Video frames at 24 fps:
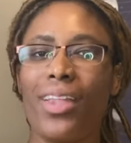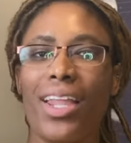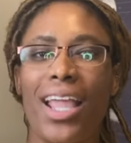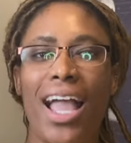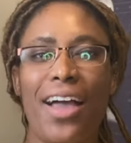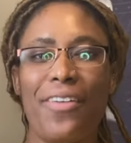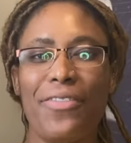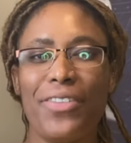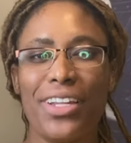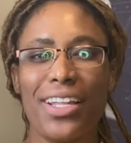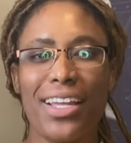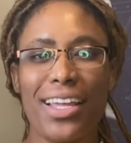
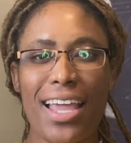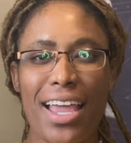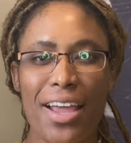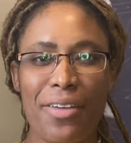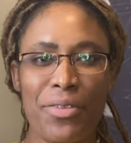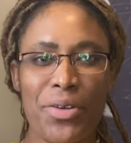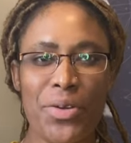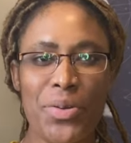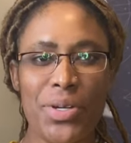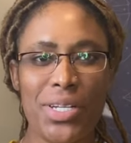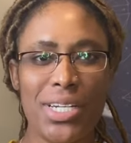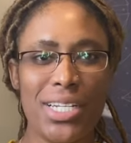I feel like
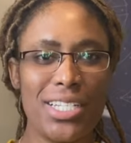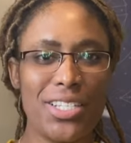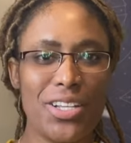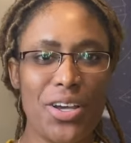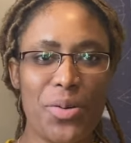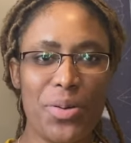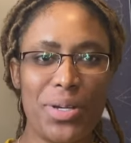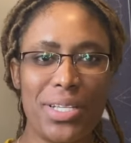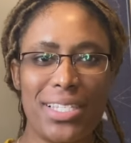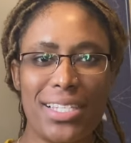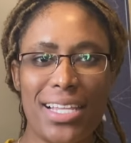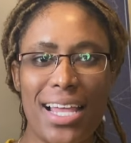everyone is
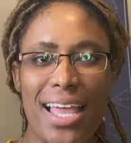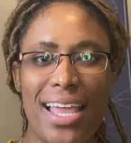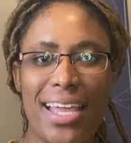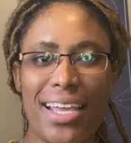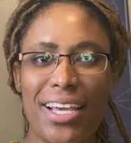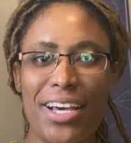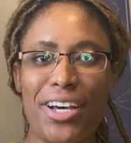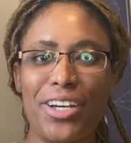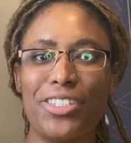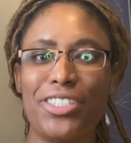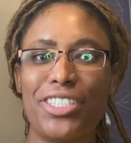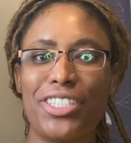always like,
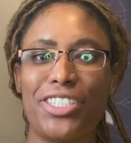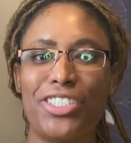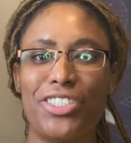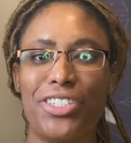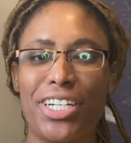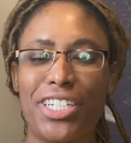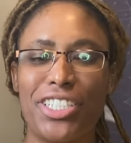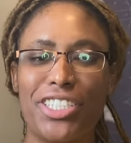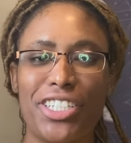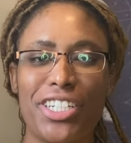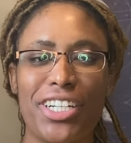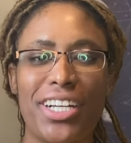oh, just
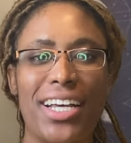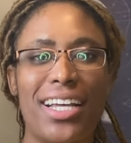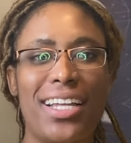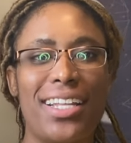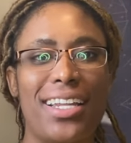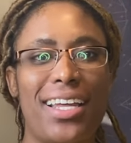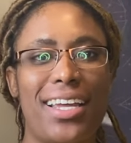trust your gut,